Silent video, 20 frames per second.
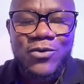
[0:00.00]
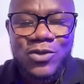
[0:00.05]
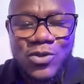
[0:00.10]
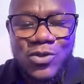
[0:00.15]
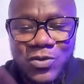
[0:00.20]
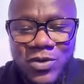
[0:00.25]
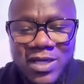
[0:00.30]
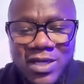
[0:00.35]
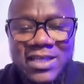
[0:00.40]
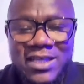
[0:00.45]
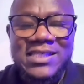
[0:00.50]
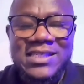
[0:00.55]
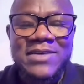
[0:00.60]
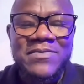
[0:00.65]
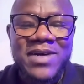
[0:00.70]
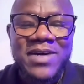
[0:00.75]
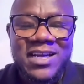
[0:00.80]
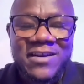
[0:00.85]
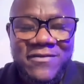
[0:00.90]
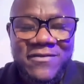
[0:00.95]

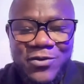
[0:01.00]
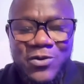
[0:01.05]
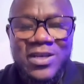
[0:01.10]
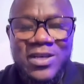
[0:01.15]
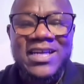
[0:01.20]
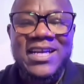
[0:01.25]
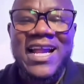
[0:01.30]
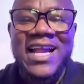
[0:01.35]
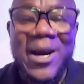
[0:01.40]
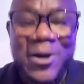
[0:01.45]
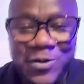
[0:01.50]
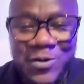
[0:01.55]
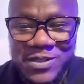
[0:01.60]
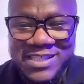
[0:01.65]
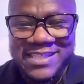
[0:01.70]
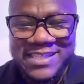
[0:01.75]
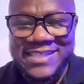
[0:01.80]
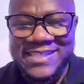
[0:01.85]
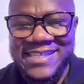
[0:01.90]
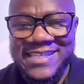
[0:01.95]
Tourism and Foreign
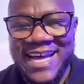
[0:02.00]
Languages.